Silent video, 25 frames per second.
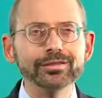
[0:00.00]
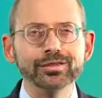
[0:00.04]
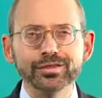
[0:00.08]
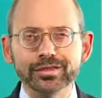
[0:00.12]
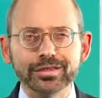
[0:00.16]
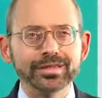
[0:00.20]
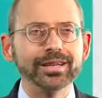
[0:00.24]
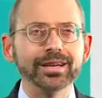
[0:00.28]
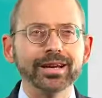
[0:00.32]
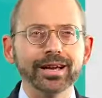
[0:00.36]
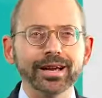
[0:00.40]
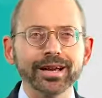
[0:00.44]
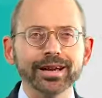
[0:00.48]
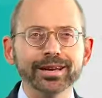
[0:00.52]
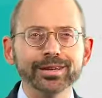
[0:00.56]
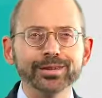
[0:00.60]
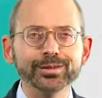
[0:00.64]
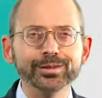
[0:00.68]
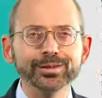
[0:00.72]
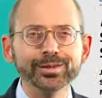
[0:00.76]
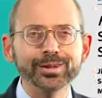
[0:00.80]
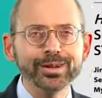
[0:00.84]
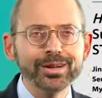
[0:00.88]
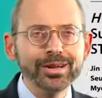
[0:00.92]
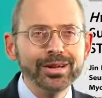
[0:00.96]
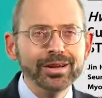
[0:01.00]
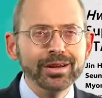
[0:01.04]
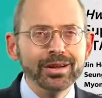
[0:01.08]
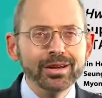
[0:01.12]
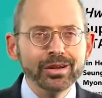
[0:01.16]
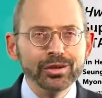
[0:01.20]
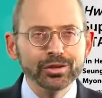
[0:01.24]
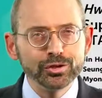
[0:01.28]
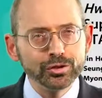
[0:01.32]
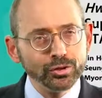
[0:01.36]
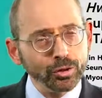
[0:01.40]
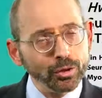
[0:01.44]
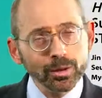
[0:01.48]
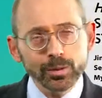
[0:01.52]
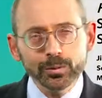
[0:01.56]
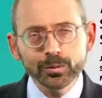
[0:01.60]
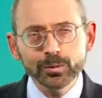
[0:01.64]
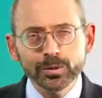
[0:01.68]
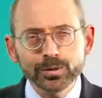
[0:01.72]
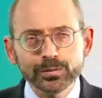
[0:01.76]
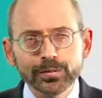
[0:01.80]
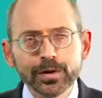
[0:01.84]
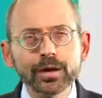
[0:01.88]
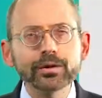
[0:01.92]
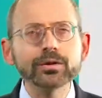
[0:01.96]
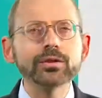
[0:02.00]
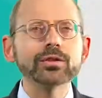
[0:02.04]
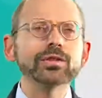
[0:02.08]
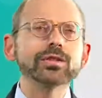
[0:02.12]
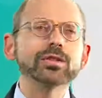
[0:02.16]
test. Sorghum was found to